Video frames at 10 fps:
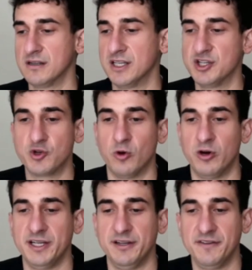enjoy
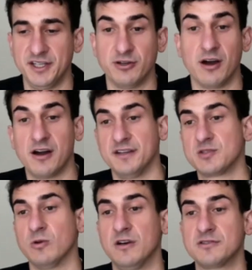and you think your
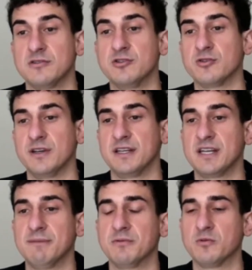audience will also enjoy that
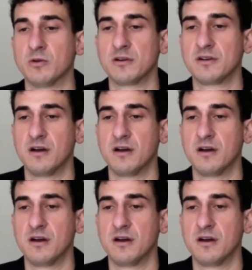type of work,